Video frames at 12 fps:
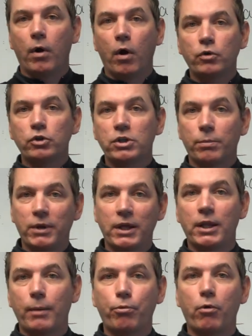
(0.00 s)
ownership in
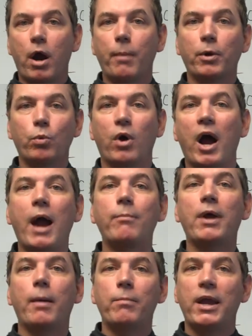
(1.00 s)
that property where I'm
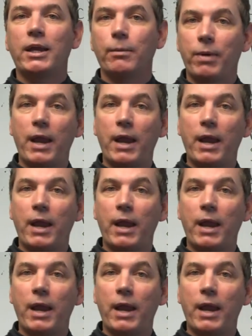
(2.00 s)
not making